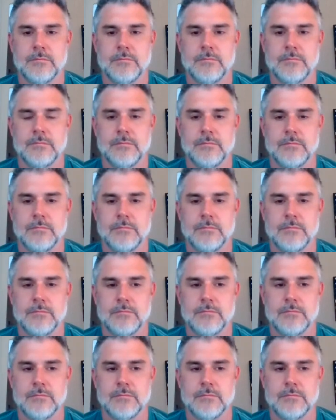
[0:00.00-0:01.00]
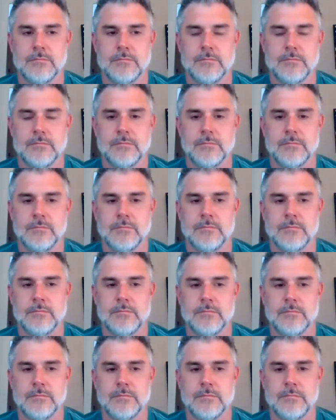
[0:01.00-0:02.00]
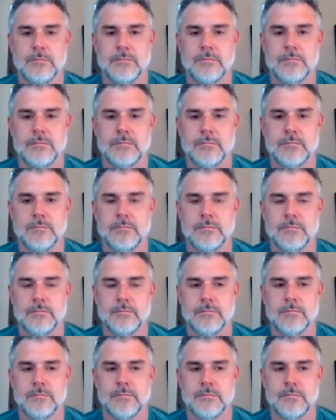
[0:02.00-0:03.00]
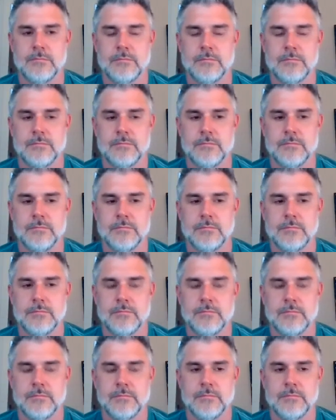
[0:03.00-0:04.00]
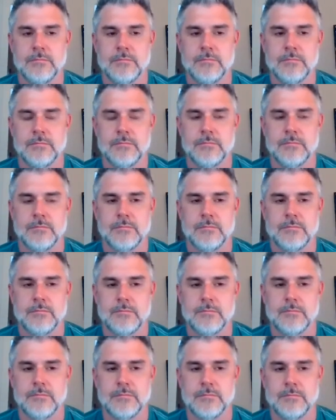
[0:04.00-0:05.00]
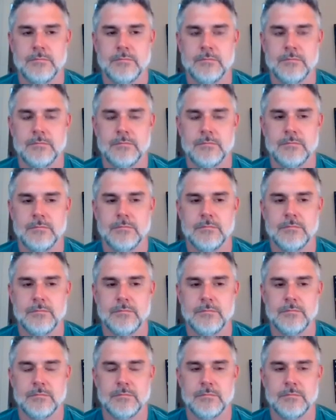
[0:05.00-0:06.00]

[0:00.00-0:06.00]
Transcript: No words are spoken by the person on screen.